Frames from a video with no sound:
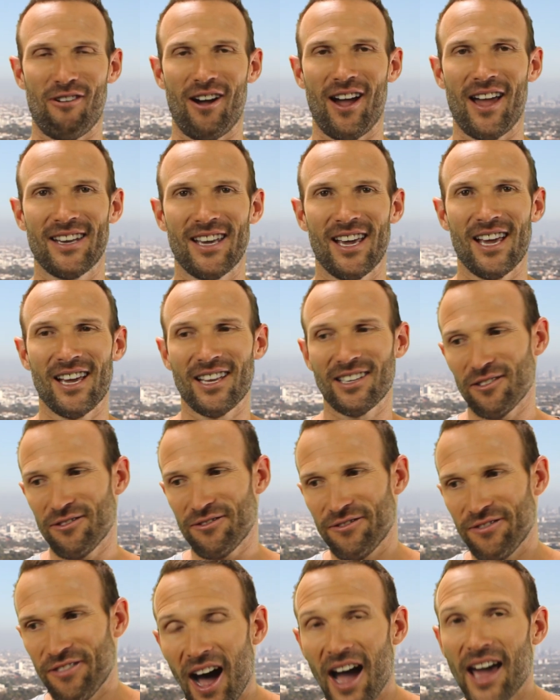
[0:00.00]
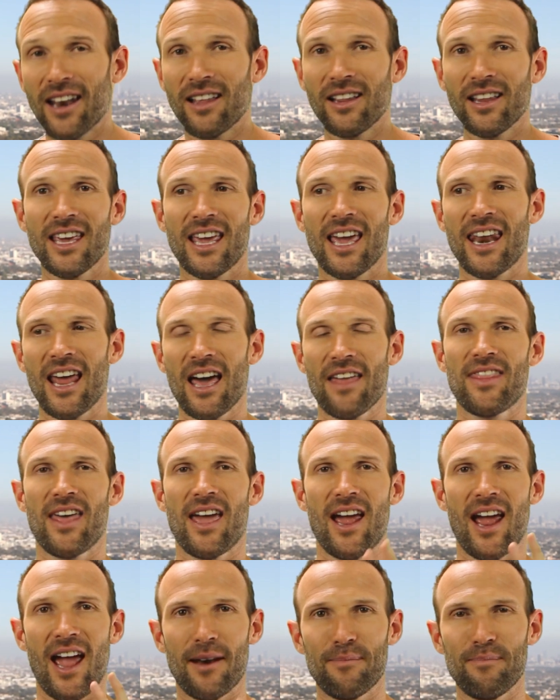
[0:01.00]
Right, to finally get out
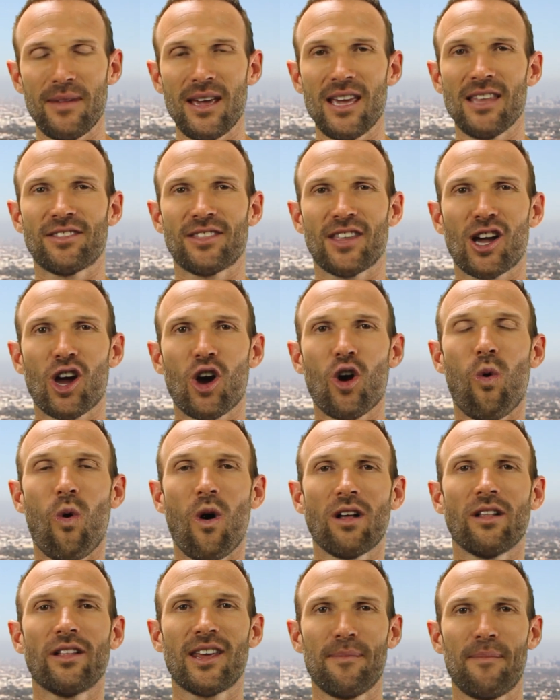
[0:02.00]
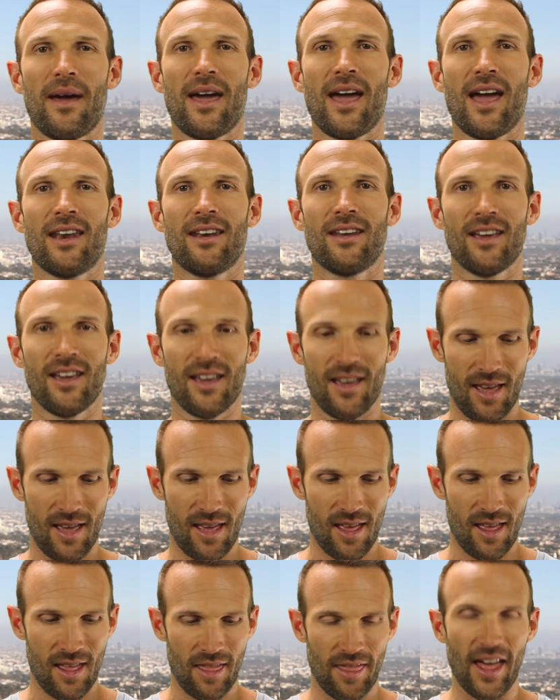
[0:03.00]
there and meet the quality man
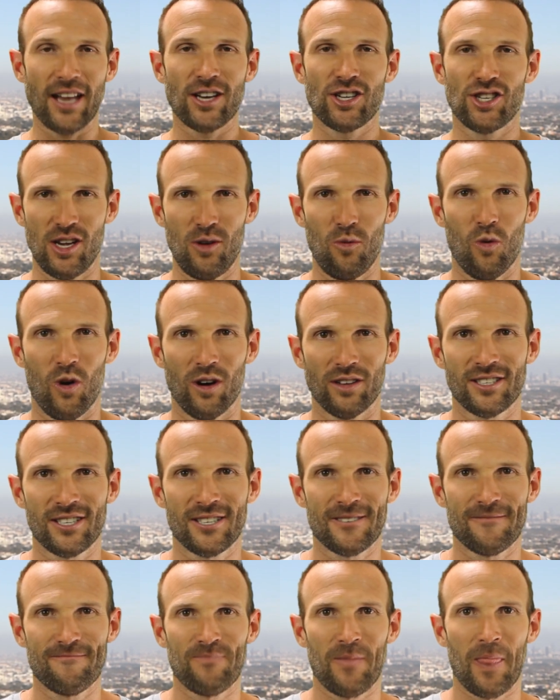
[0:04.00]
that she wants.